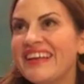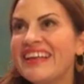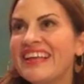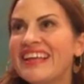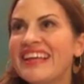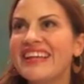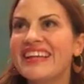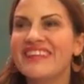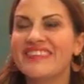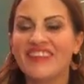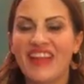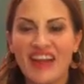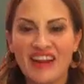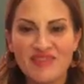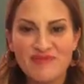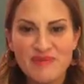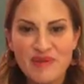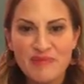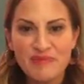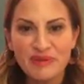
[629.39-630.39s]
And a lot
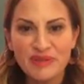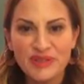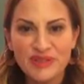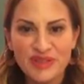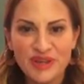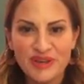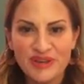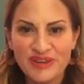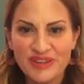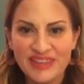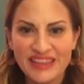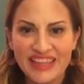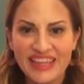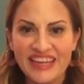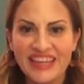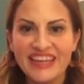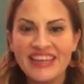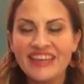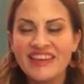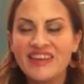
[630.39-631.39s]
of people joke
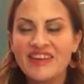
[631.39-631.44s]
that,